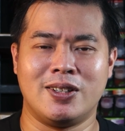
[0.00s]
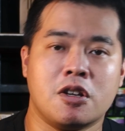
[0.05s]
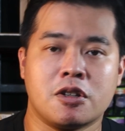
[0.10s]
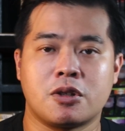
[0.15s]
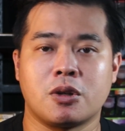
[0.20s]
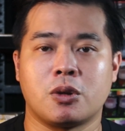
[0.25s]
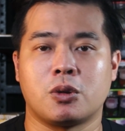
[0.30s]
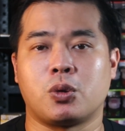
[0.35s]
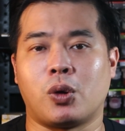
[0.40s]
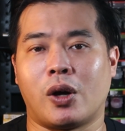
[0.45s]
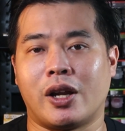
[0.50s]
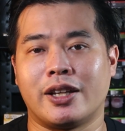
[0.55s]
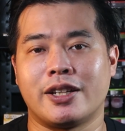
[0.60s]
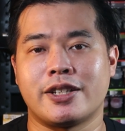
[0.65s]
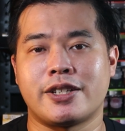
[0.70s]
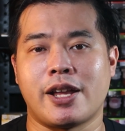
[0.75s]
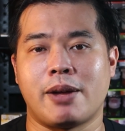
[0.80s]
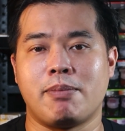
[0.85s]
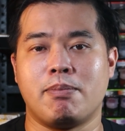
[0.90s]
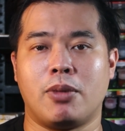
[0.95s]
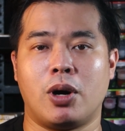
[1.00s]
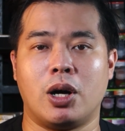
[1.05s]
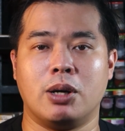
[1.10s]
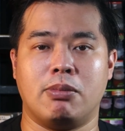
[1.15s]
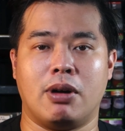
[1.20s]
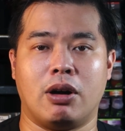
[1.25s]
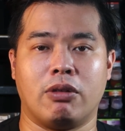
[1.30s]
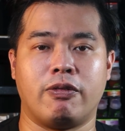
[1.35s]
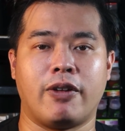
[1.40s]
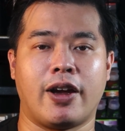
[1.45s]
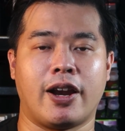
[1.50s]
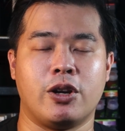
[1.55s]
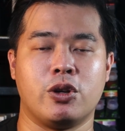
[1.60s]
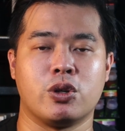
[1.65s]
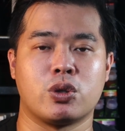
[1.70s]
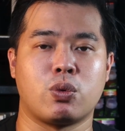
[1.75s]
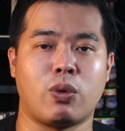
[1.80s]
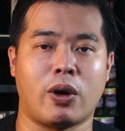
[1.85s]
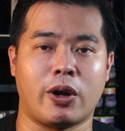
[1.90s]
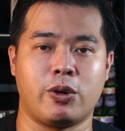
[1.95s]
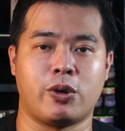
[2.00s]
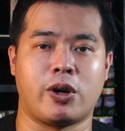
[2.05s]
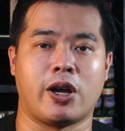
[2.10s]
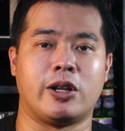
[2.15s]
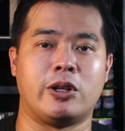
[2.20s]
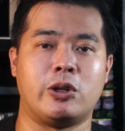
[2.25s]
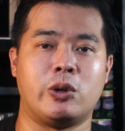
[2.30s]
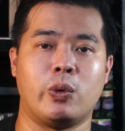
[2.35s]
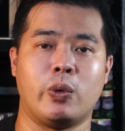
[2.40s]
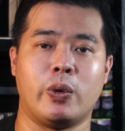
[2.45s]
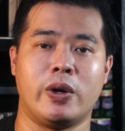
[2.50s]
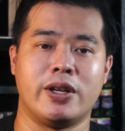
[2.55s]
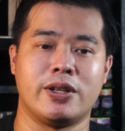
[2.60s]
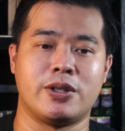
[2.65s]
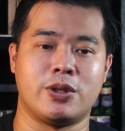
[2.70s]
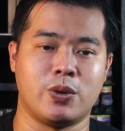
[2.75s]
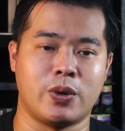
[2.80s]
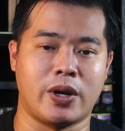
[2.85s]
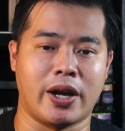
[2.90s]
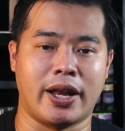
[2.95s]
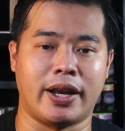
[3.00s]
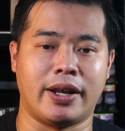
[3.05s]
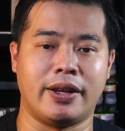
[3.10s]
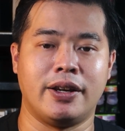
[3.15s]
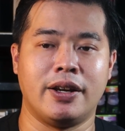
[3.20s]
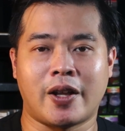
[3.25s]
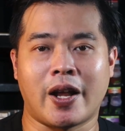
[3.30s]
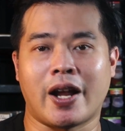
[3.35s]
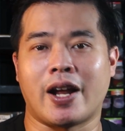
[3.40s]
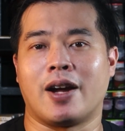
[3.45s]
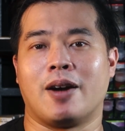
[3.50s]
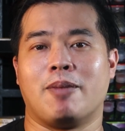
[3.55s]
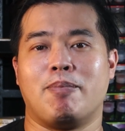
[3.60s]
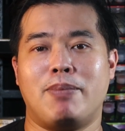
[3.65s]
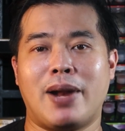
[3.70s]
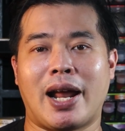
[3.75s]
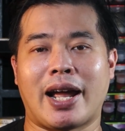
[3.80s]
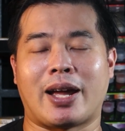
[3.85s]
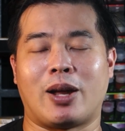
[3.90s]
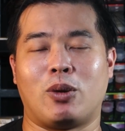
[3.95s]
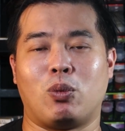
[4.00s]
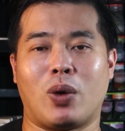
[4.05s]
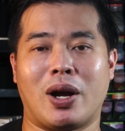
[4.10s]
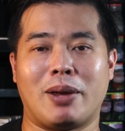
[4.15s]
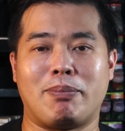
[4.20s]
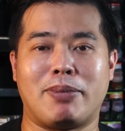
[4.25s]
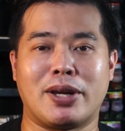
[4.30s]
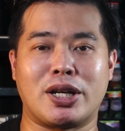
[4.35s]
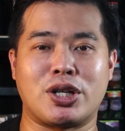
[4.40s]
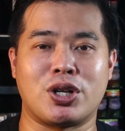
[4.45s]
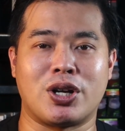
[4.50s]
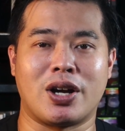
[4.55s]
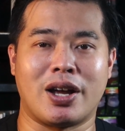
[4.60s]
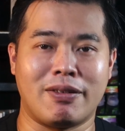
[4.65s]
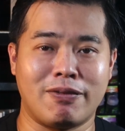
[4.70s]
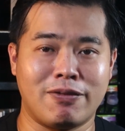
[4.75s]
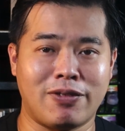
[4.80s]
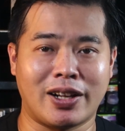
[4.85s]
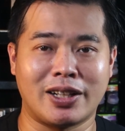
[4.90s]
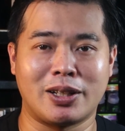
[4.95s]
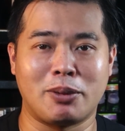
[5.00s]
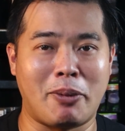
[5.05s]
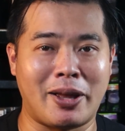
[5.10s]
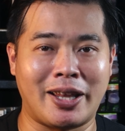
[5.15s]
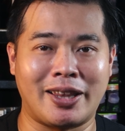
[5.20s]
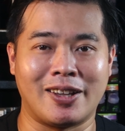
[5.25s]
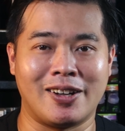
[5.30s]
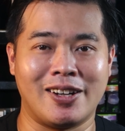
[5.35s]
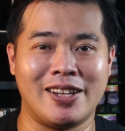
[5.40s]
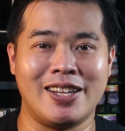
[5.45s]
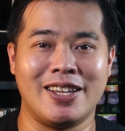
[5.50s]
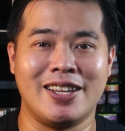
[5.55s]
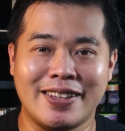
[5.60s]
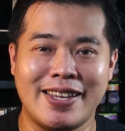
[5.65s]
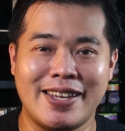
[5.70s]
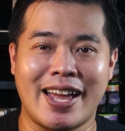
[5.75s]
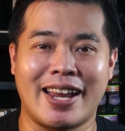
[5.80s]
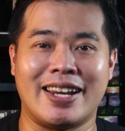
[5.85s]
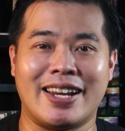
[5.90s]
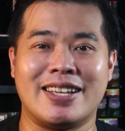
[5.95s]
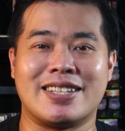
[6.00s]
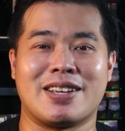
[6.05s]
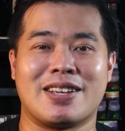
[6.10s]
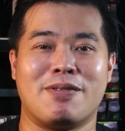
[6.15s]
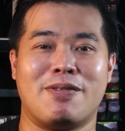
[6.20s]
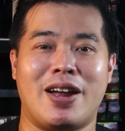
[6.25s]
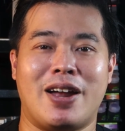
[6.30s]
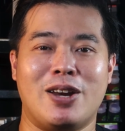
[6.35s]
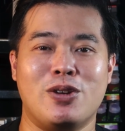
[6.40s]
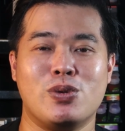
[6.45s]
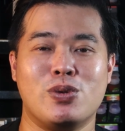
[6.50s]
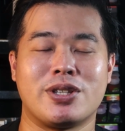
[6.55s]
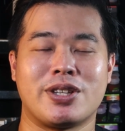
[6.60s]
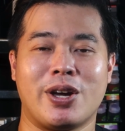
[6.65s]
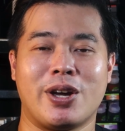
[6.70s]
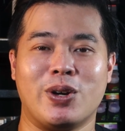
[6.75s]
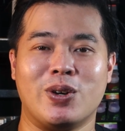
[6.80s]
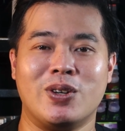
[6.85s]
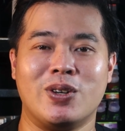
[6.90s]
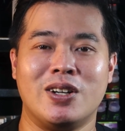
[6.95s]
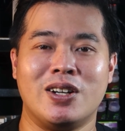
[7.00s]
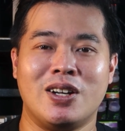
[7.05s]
So to understand more about values, what you can do is you can take a black and white picture, and fundamentally that is a value scale.